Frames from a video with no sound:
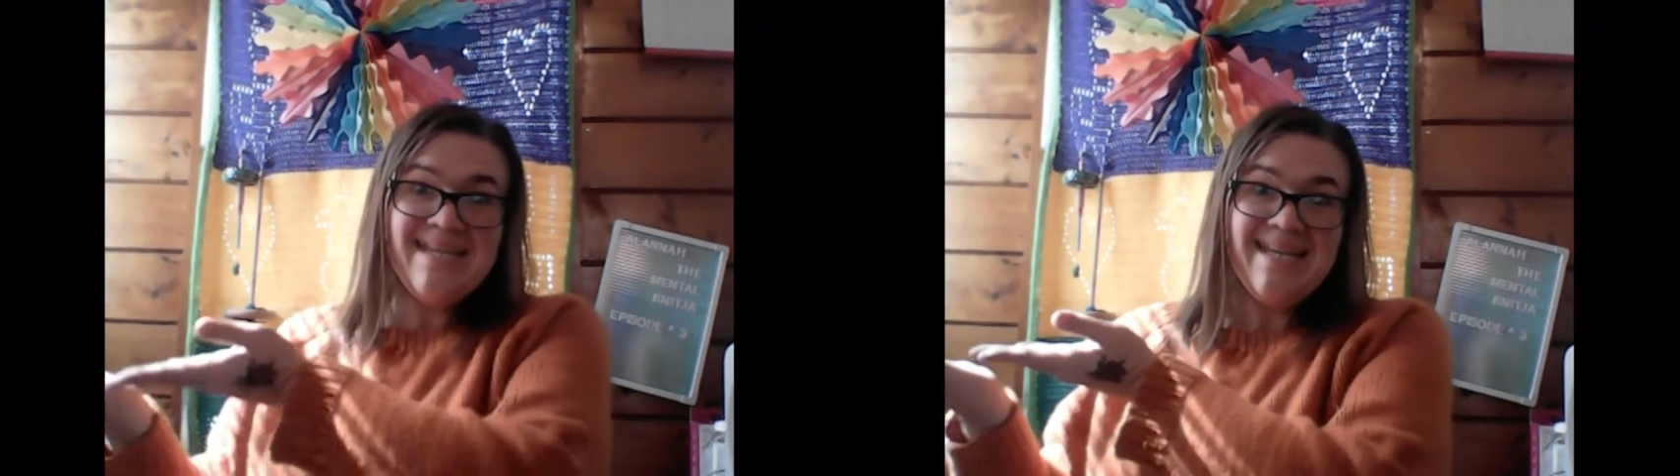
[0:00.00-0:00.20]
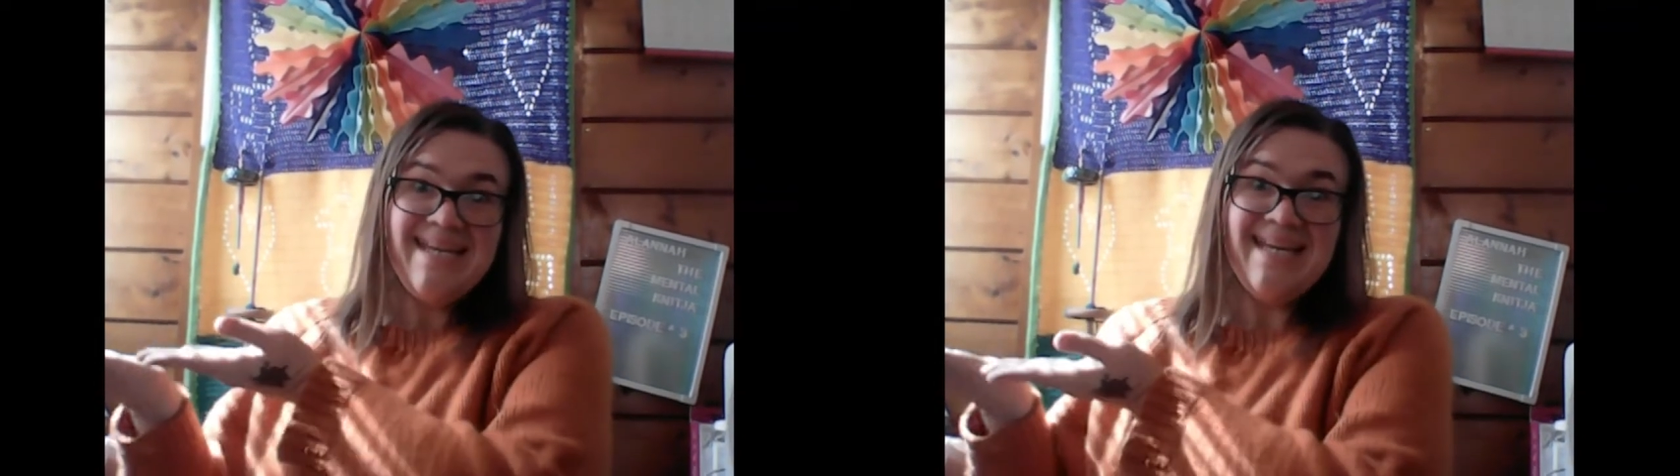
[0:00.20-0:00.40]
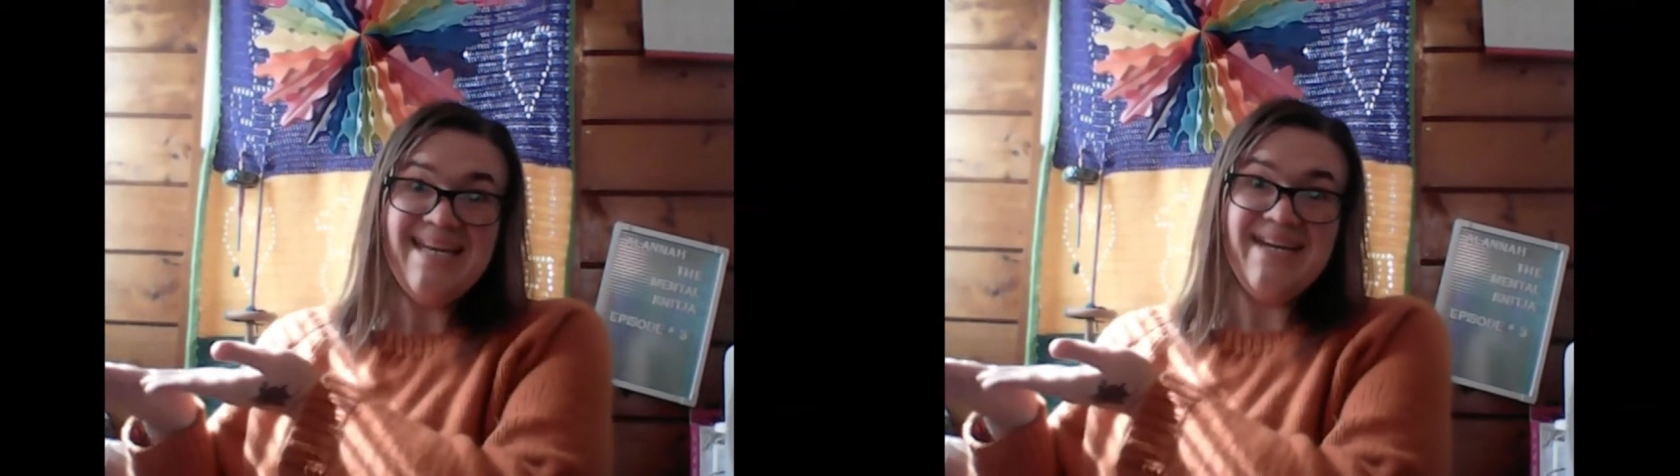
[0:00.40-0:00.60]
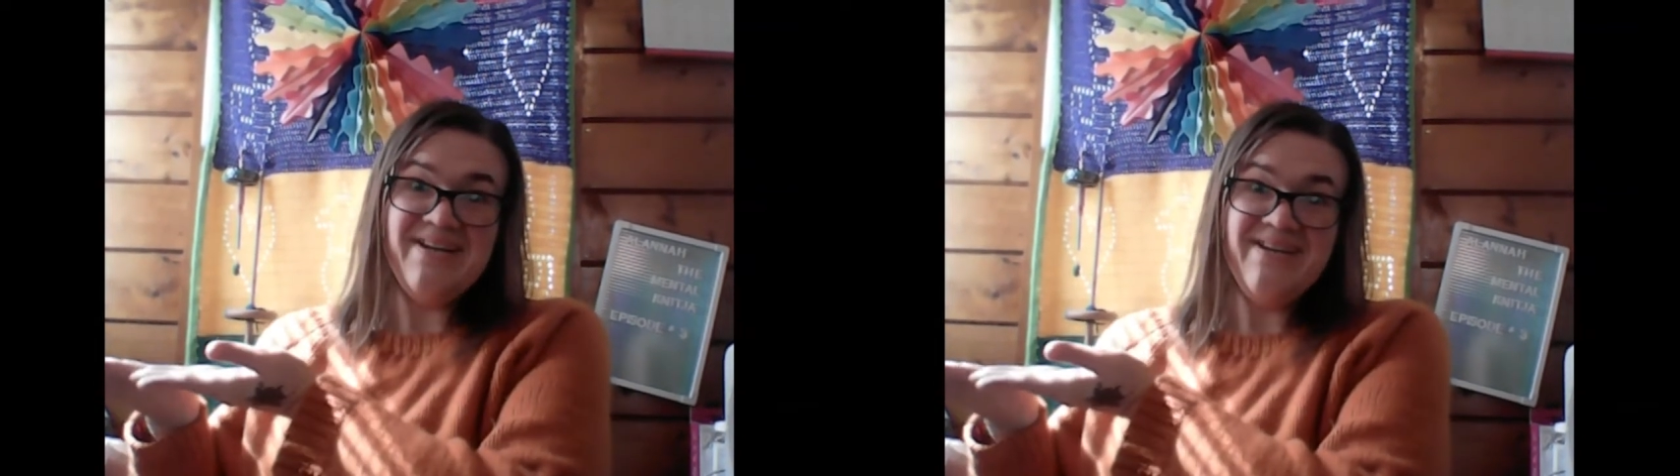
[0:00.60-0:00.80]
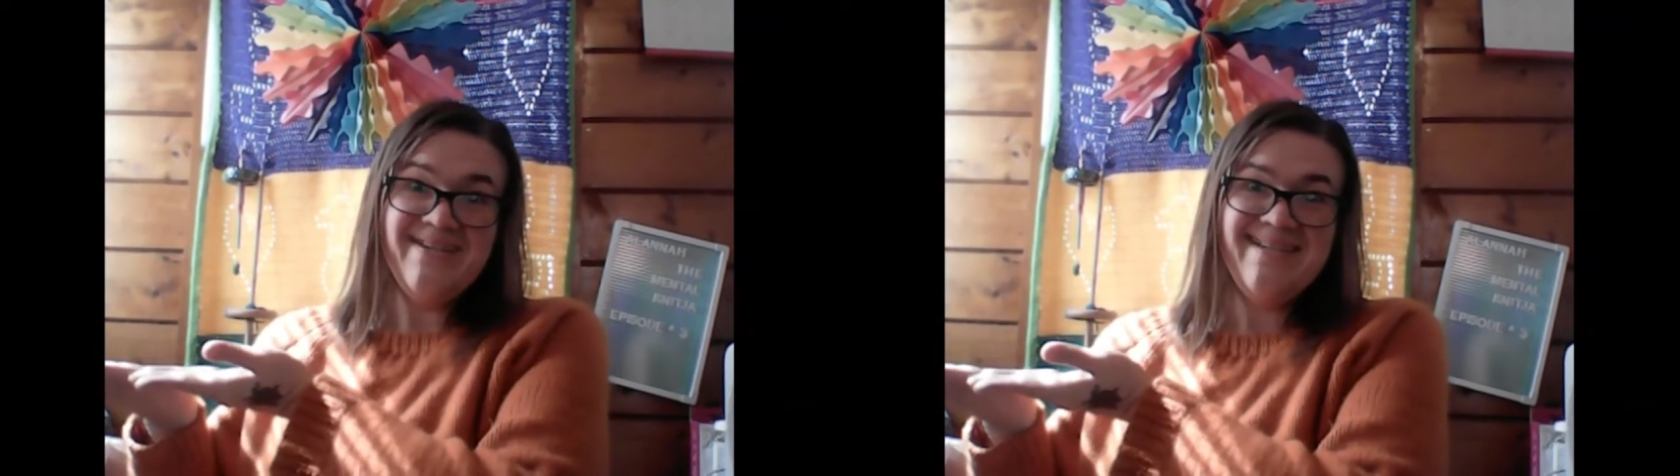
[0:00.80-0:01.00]

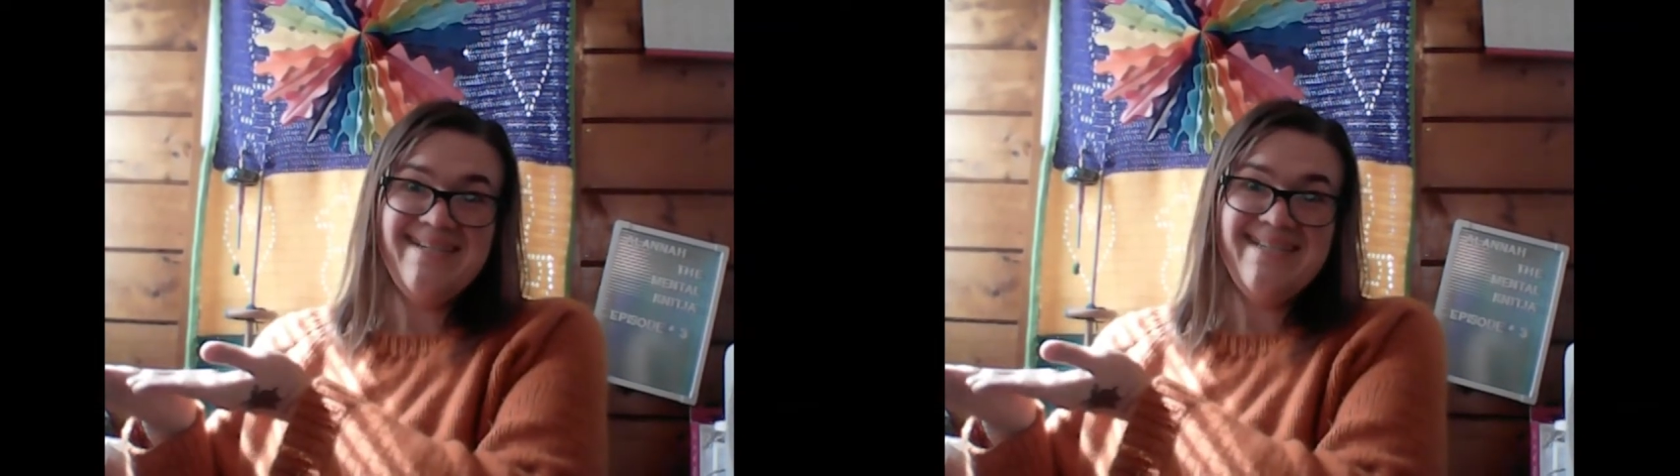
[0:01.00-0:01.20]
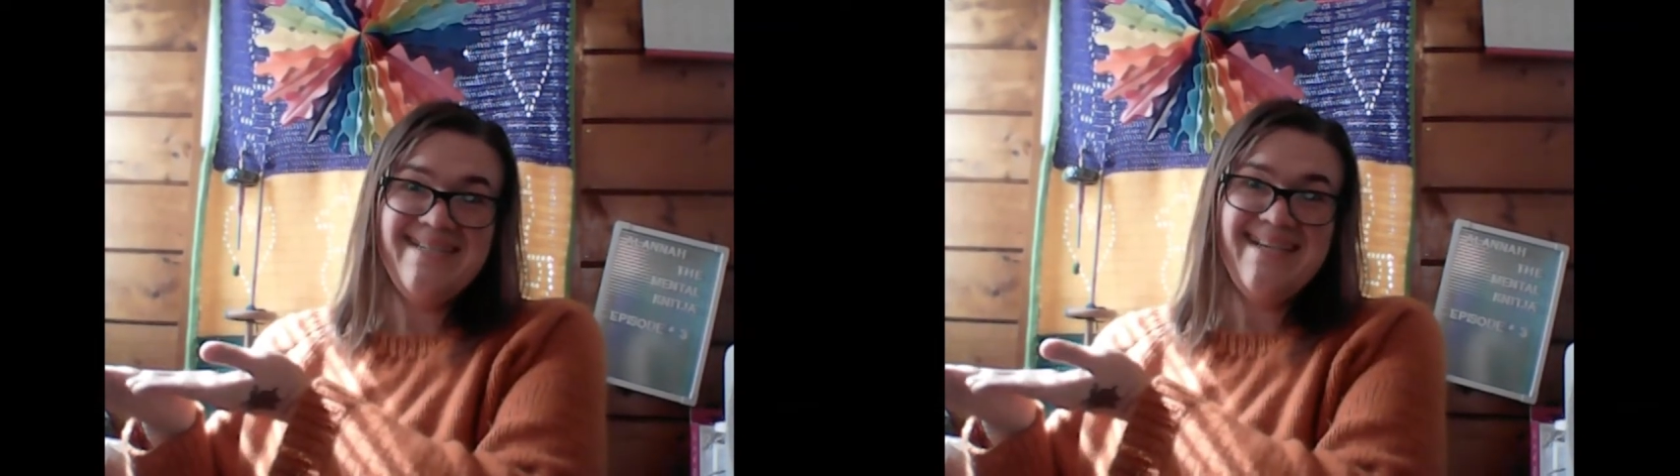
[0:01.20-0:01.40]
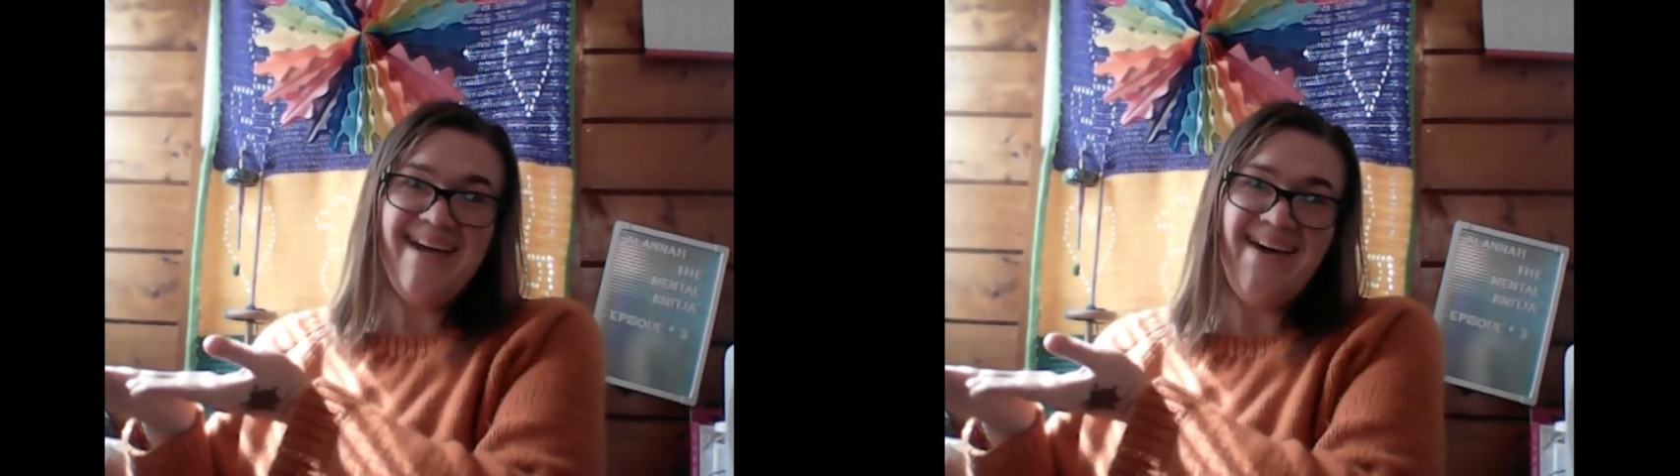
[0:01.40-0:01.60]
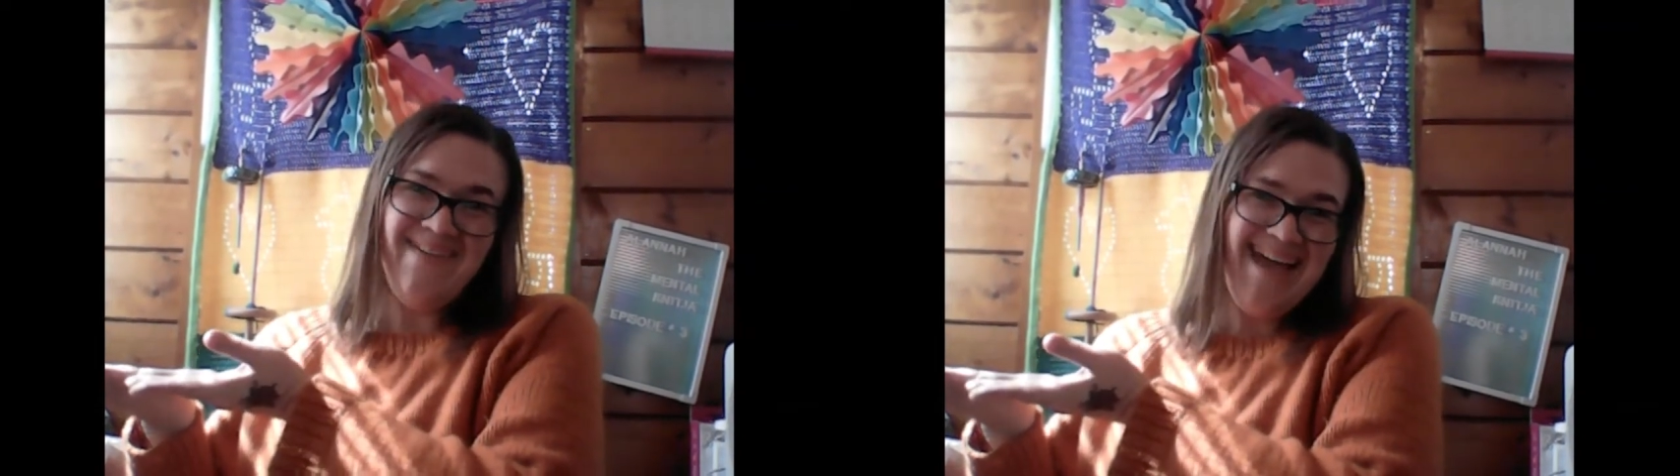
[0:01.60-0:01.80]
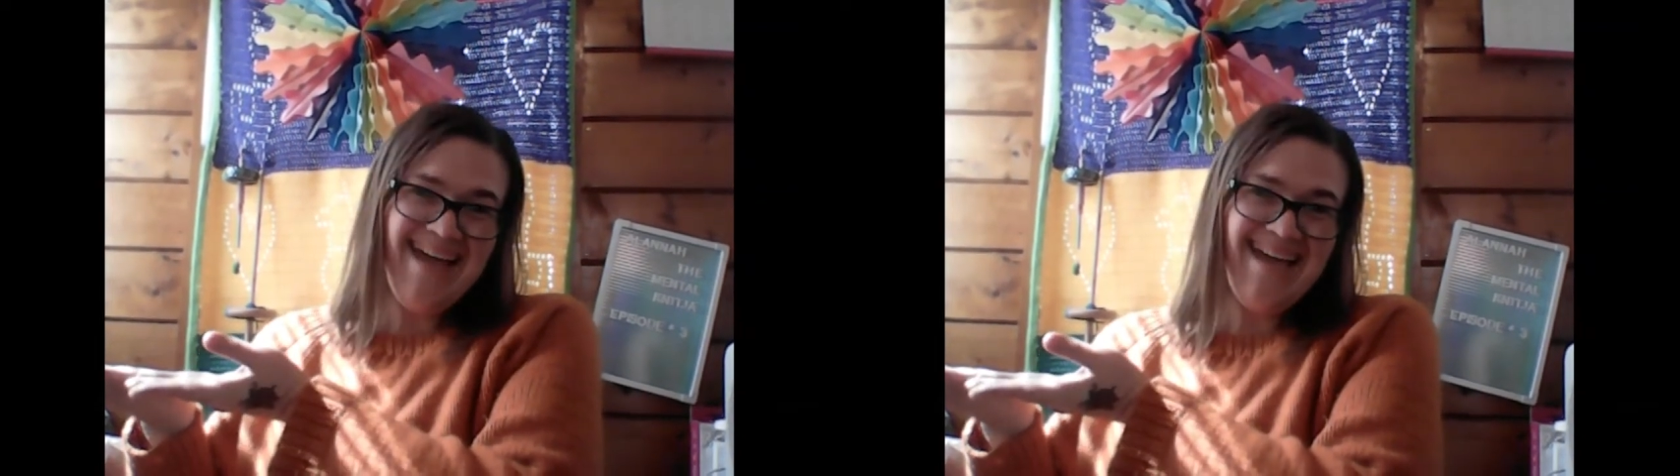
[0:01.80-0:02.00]
here. Okay?